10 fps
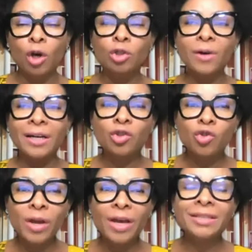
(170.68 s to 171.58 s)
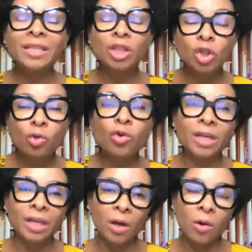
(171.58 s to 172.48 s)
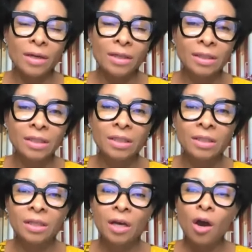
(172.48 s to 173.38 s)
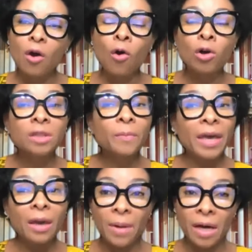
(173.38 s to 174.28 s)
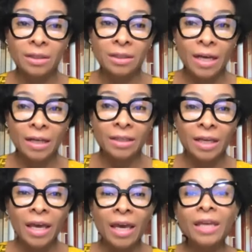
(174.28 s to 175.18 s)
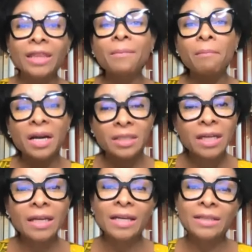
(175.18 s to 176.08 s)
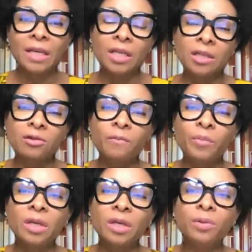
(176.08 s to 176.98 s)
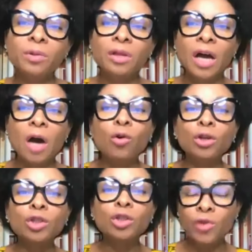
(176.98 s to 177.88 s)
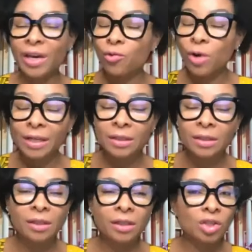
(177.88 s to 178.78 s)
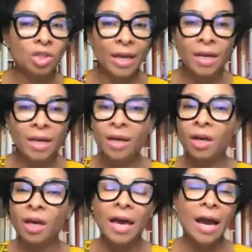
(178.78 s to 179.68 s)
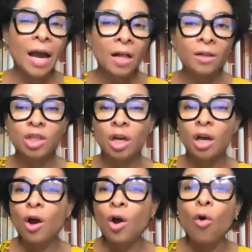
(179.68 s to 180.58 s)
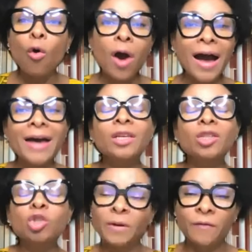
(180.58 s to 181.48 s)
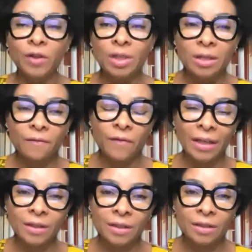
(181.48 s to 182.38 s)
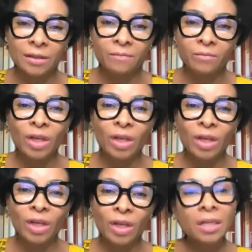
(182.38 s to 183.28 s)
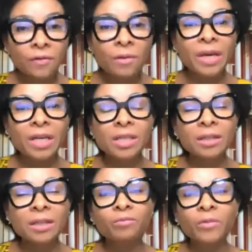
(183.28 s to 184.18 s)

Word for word: to address historic inequalities caused by apartheid and the marginalization of people according to their race, gender, culture, or other superficial factors. Transformation